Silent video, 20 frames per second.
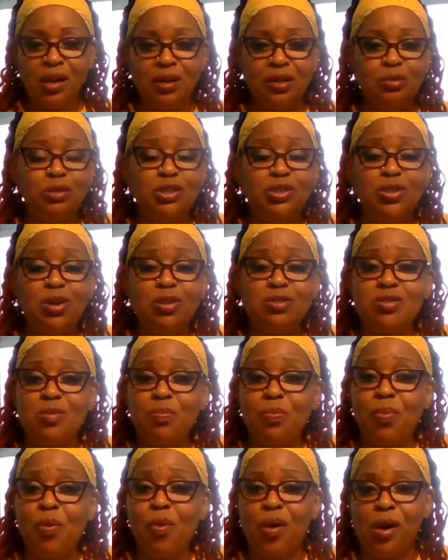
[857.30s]
with your
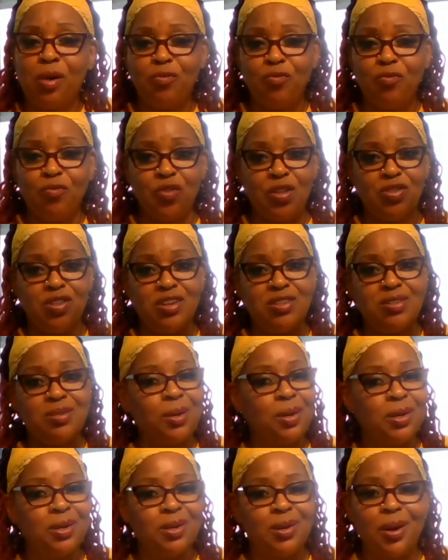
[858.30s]
support for this
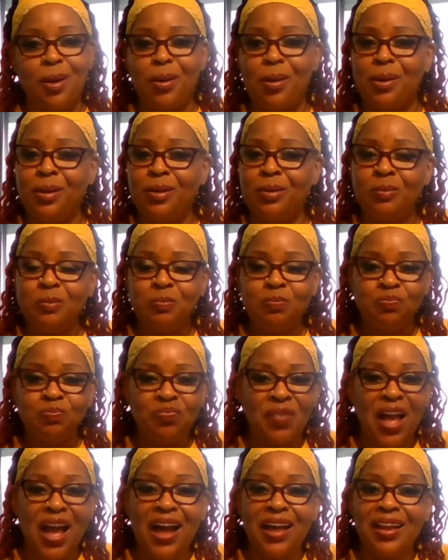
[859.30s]
hood girl.
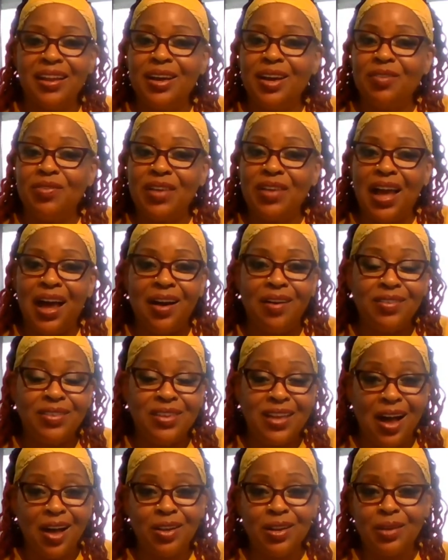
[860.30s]
I love y'all.
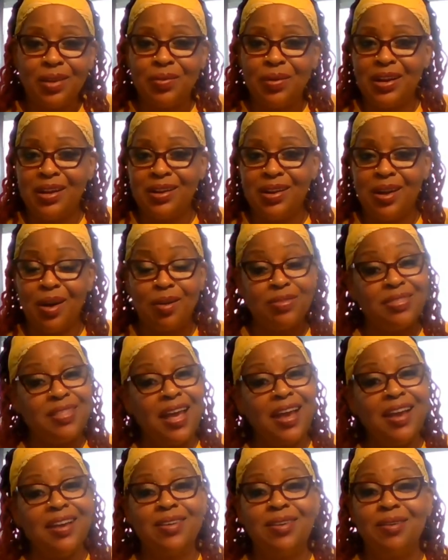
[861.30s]
Y'all already know.
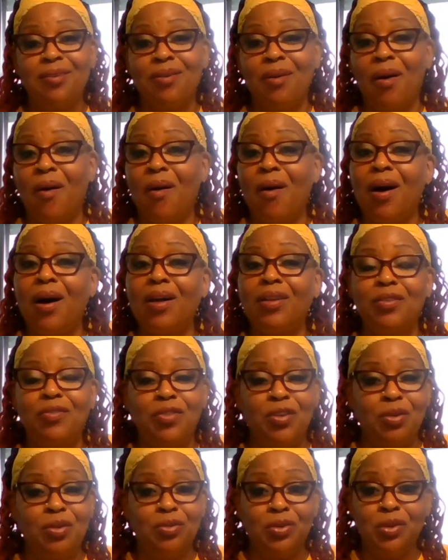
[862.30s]
Thank you, all of
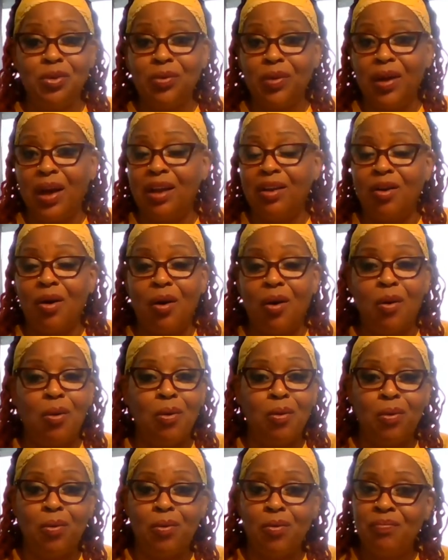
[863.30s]
you, new and
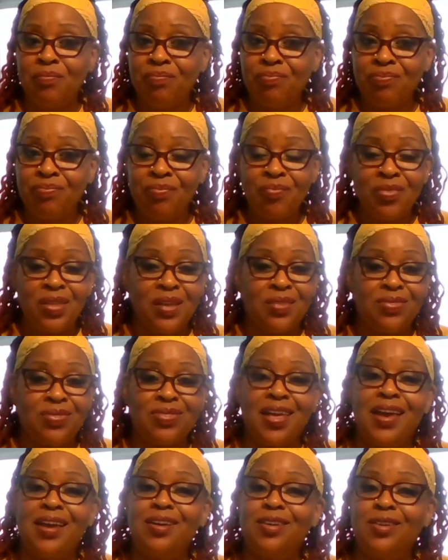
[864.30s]
old.
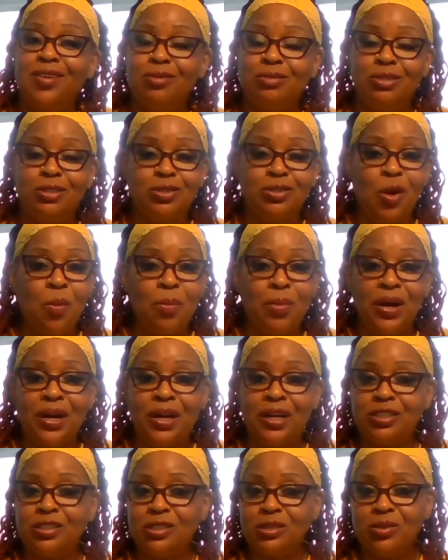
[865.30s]
Thank you so
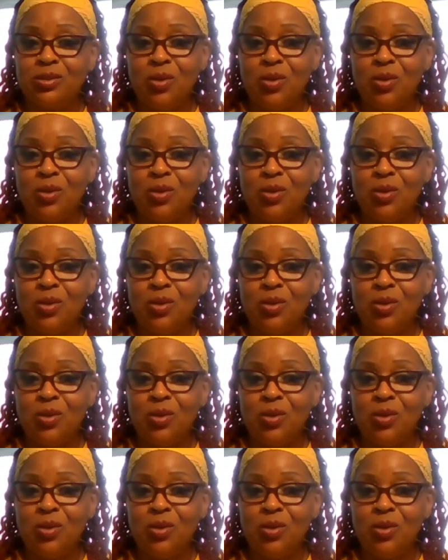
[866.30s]
much.